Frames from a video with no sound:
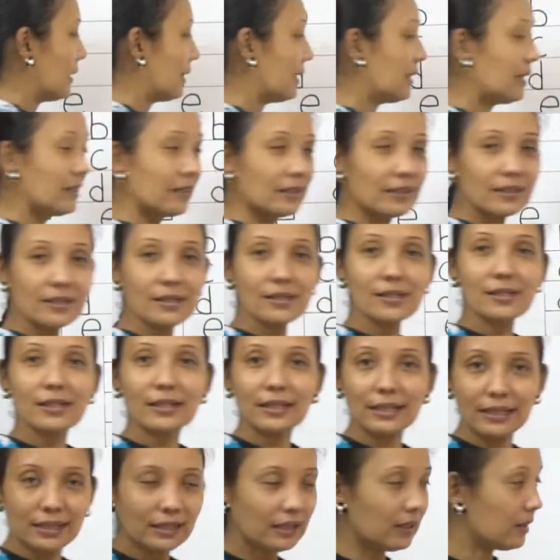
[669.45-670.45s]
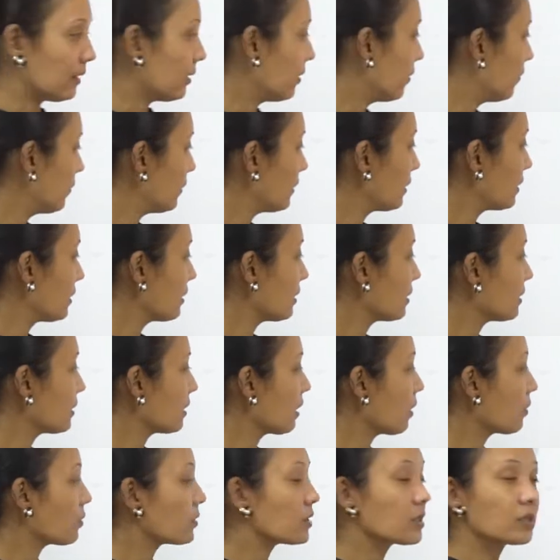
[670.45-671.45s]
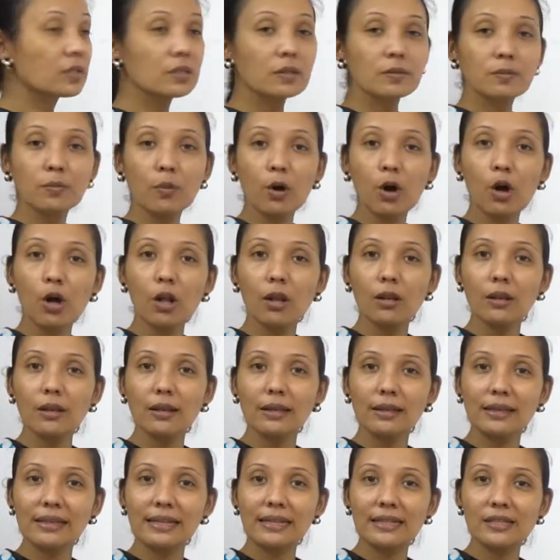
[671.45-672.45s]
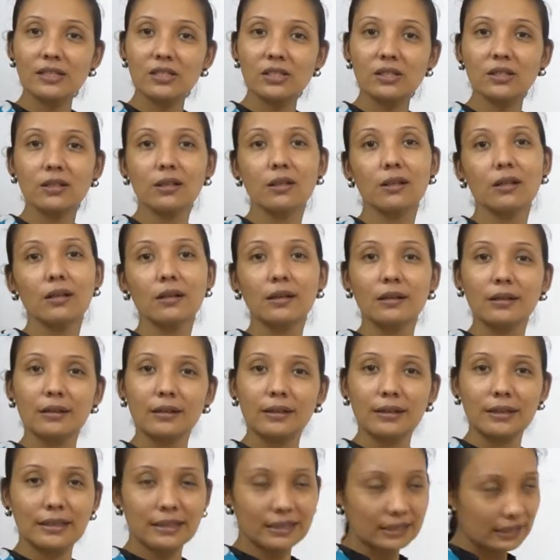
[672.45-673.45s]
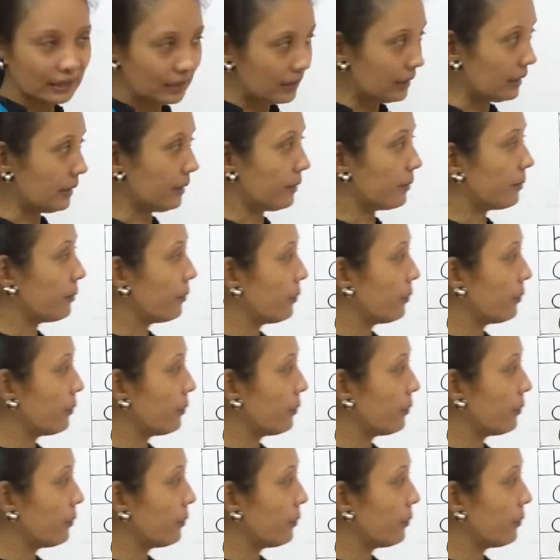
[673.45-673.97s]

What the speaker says: It is E. This is now small letter E.